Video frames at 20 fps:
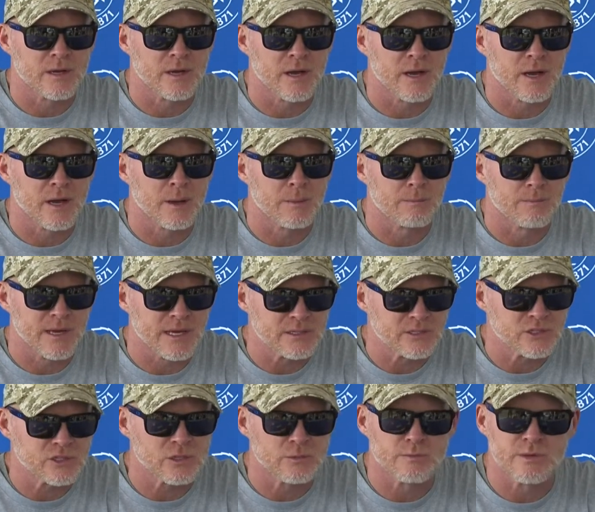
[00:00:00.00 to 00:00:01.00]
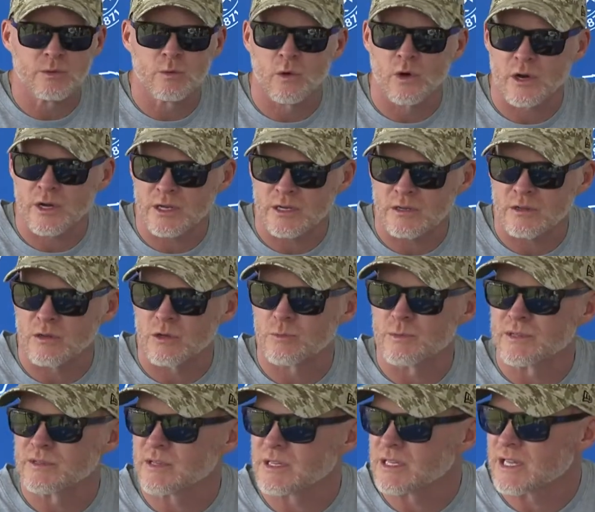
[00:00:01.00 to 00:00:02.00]
Um, Bates should be working a little
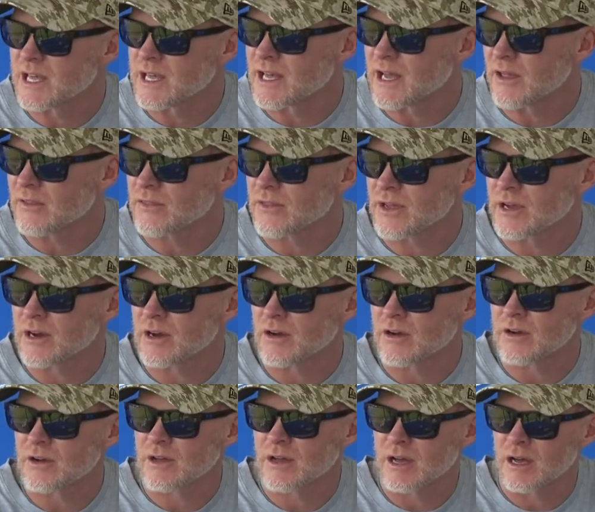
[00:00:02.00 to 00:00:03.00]
bit today out there.